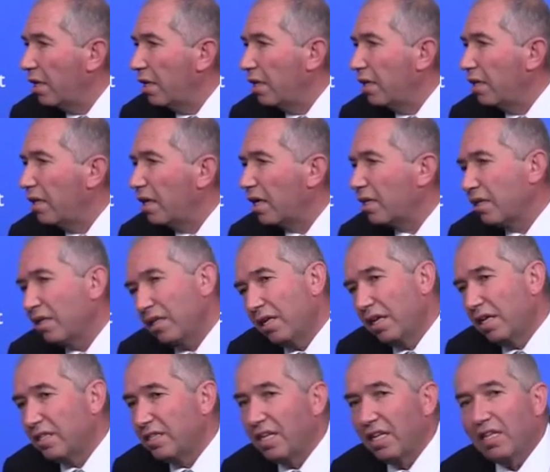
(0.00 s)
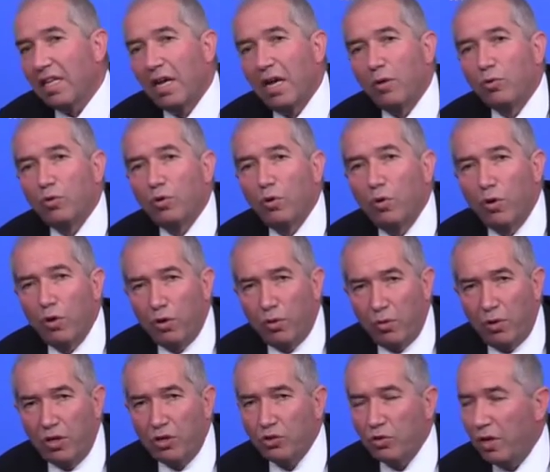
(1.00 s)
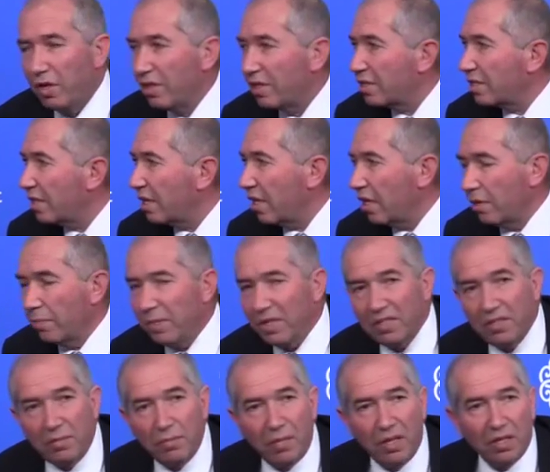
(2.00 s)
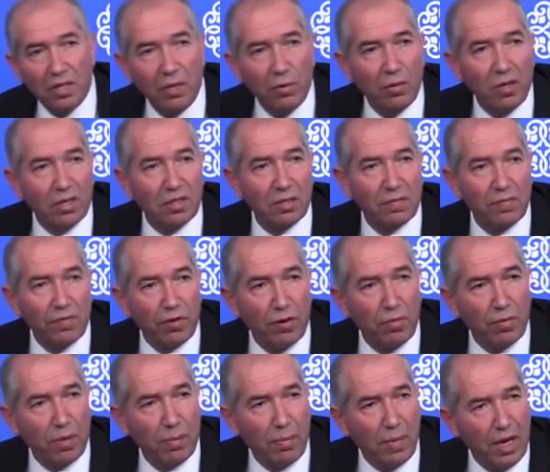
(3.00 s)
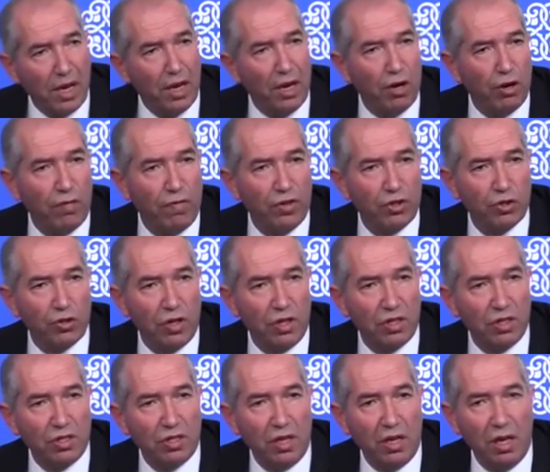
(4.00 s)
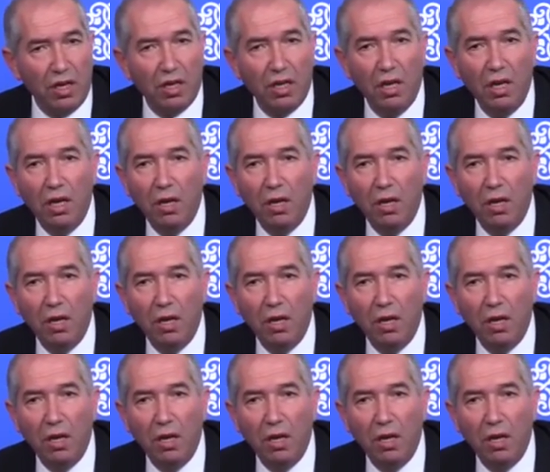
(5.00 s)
not he's not allowed to go through Al Street, but, but he was from the beginning of Al Street